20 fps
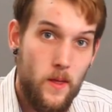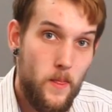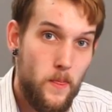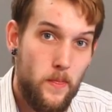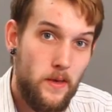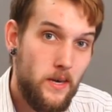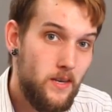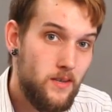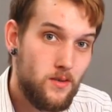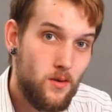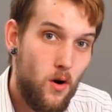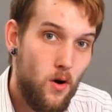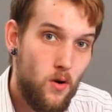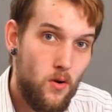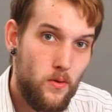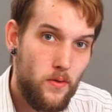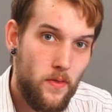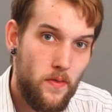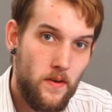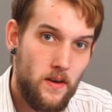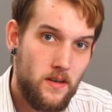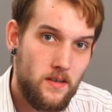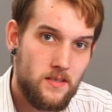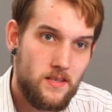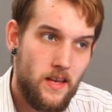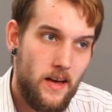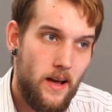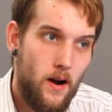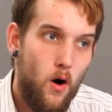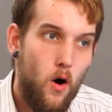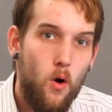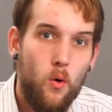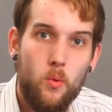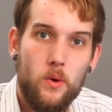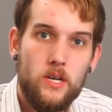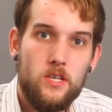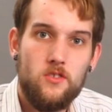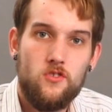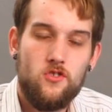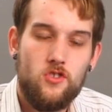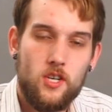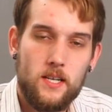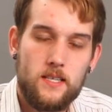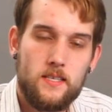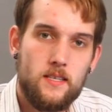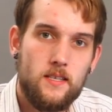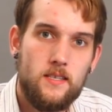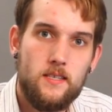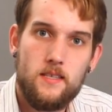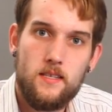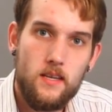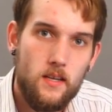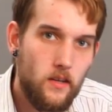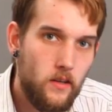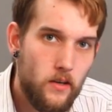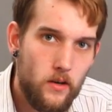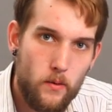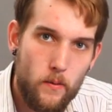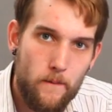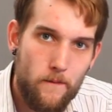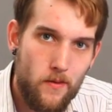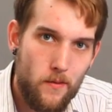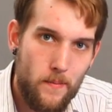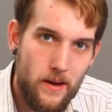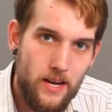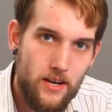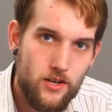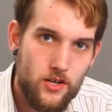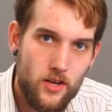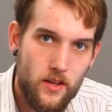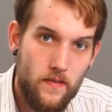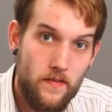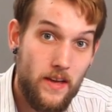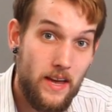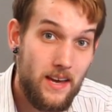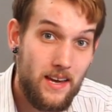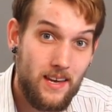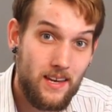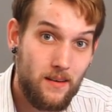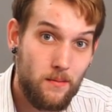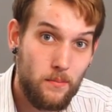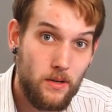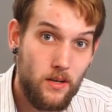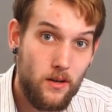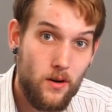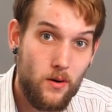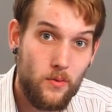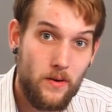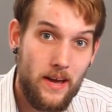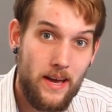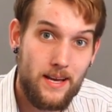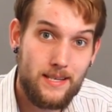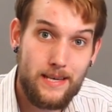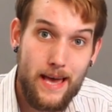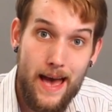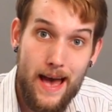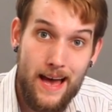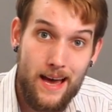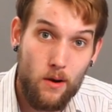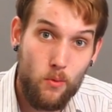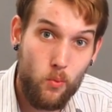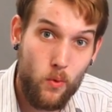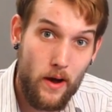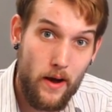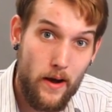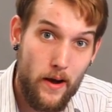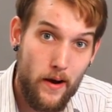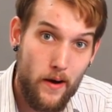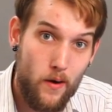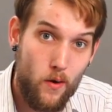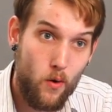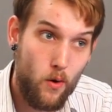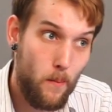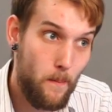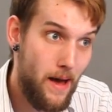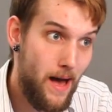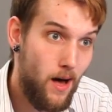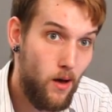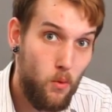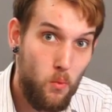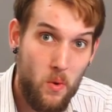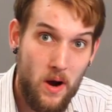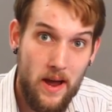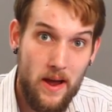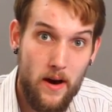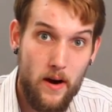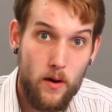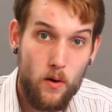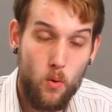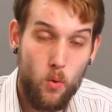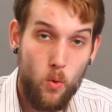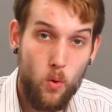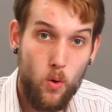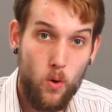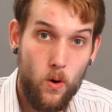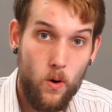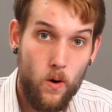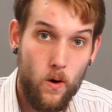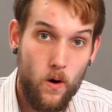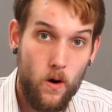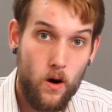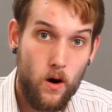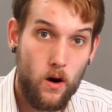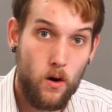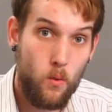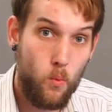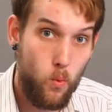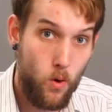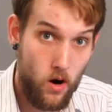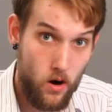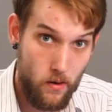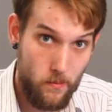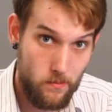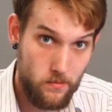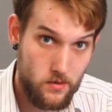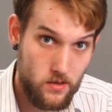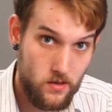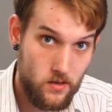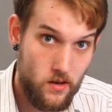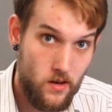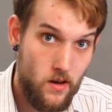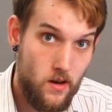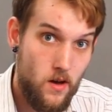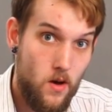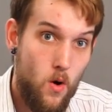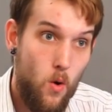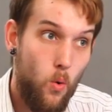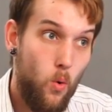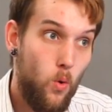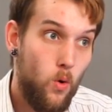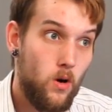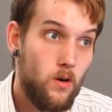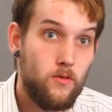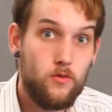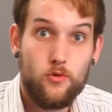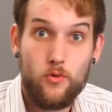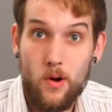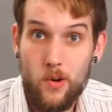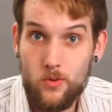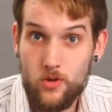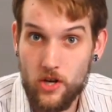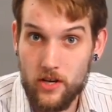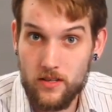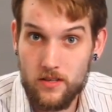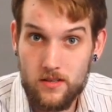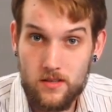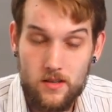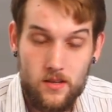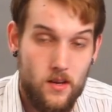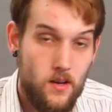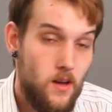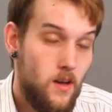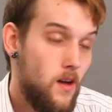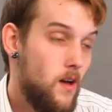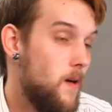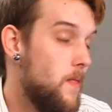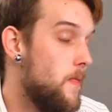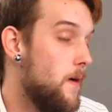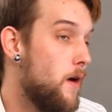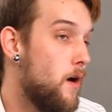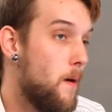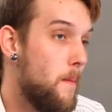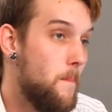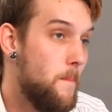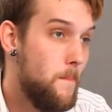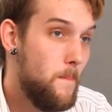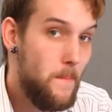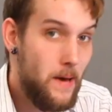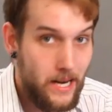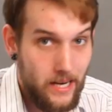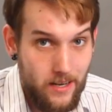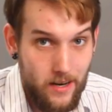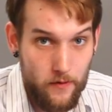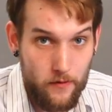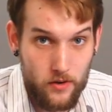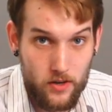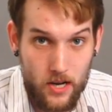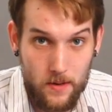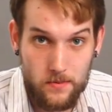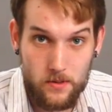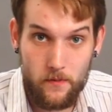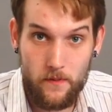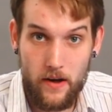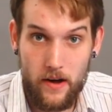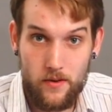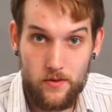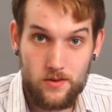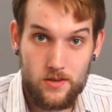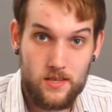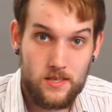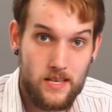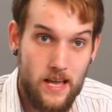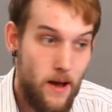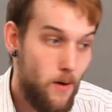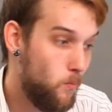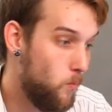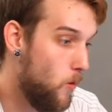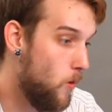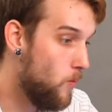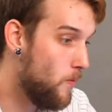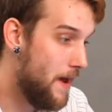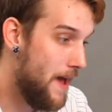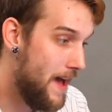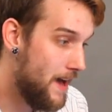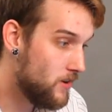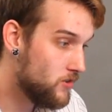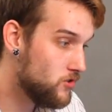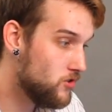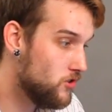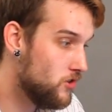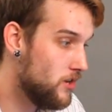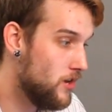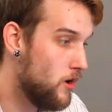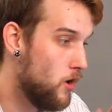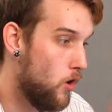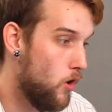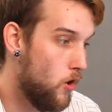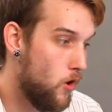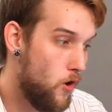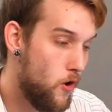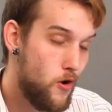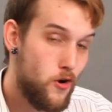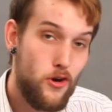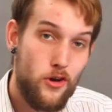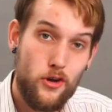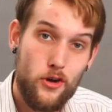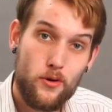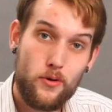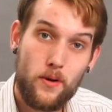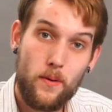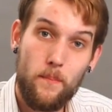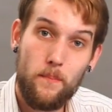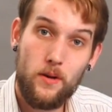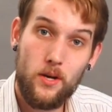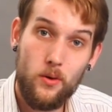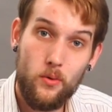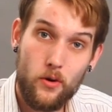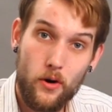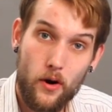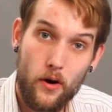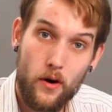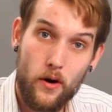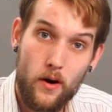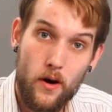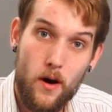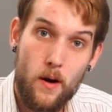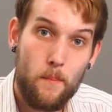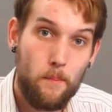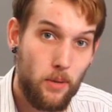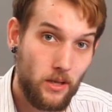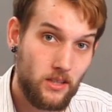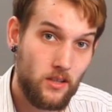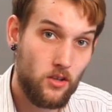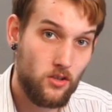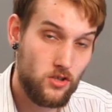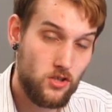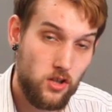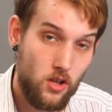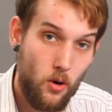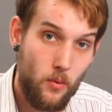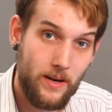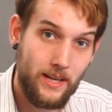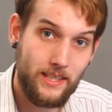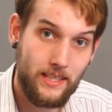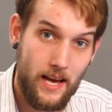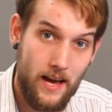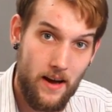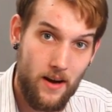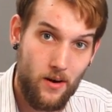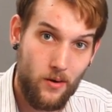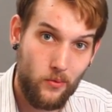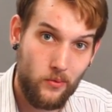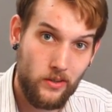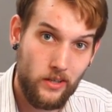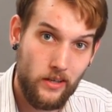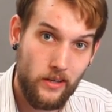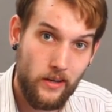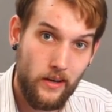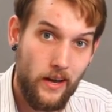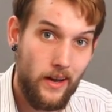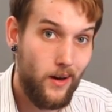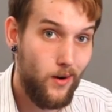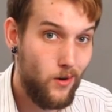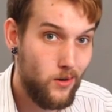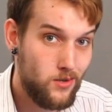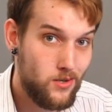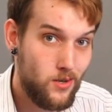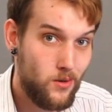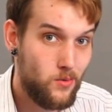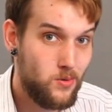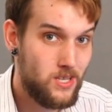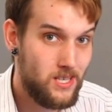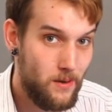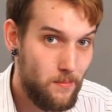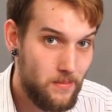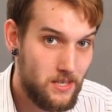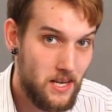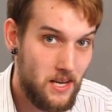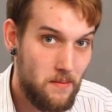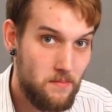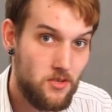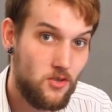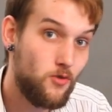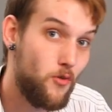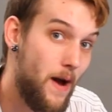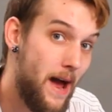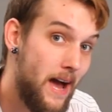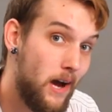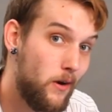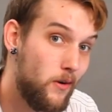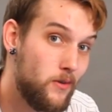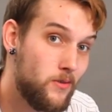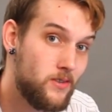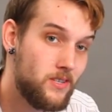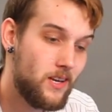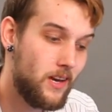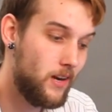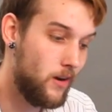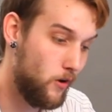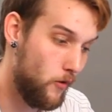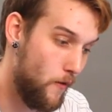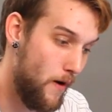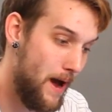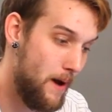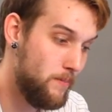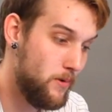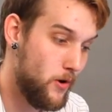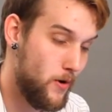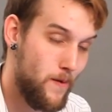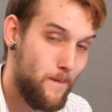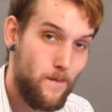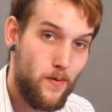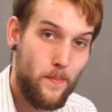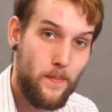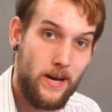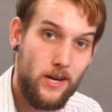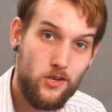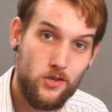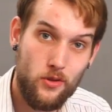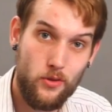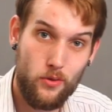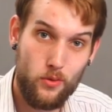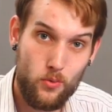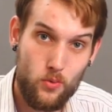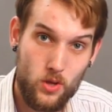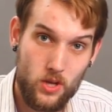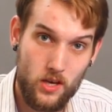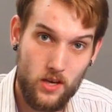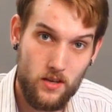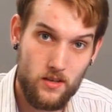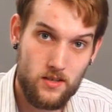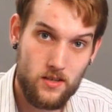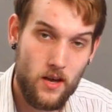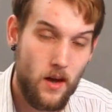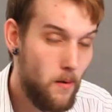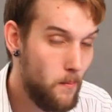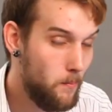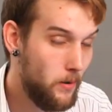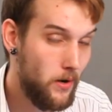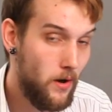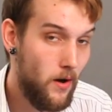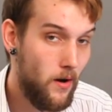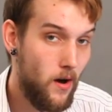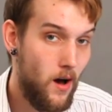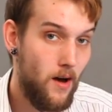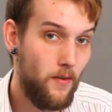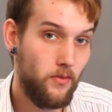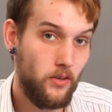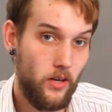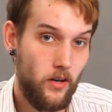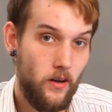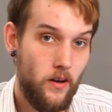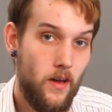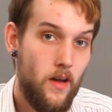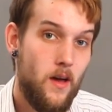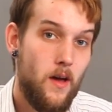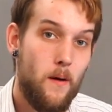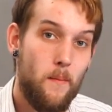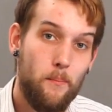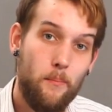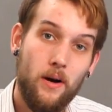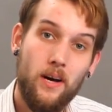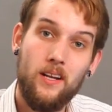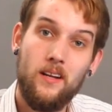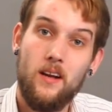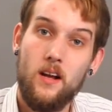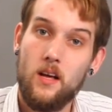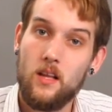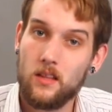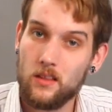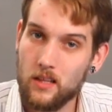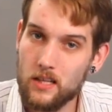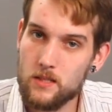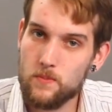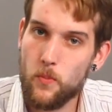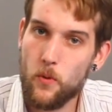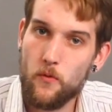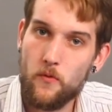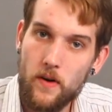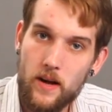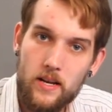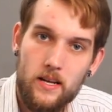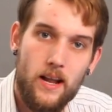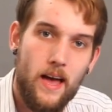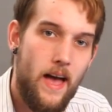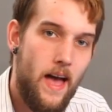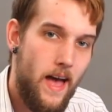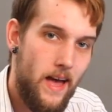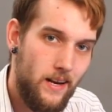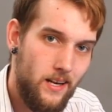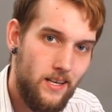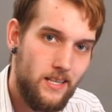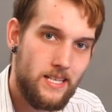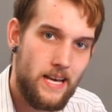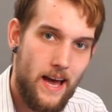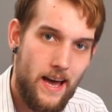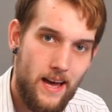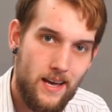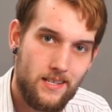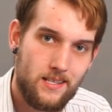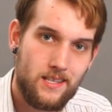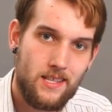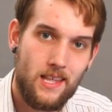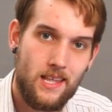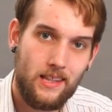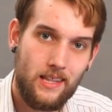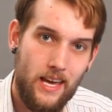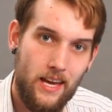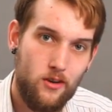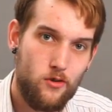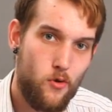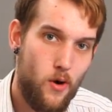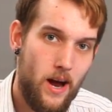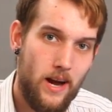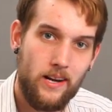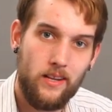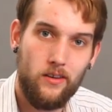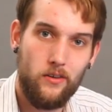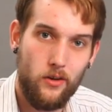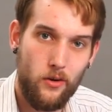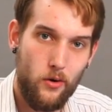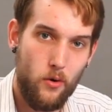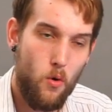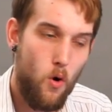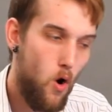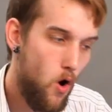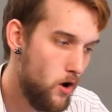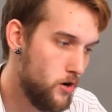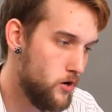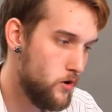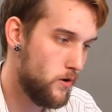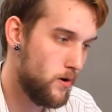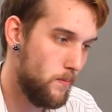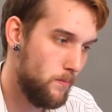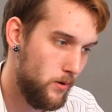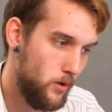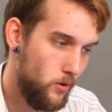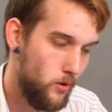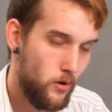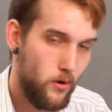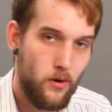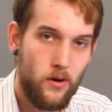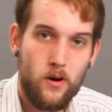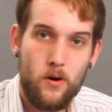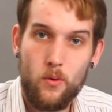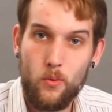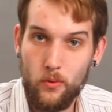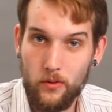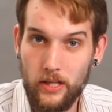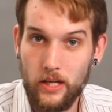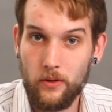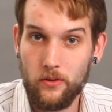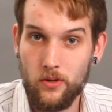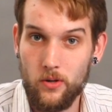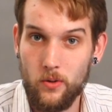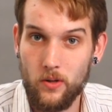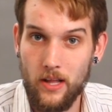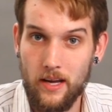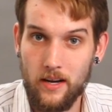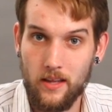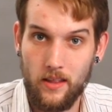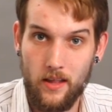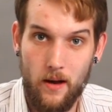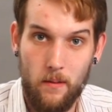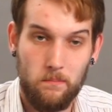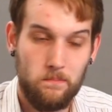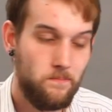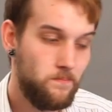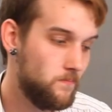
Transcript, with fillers: These aren't things that always just steal your information. They can be known as adware or malware or worms or Trojans. There are many different types of viruses that won't actually hurt your computer, but they'll slow it down. And also sometimes trackers can grab your information through these, but not often. But let's prevent any task that they try to do on your computer without you letting them.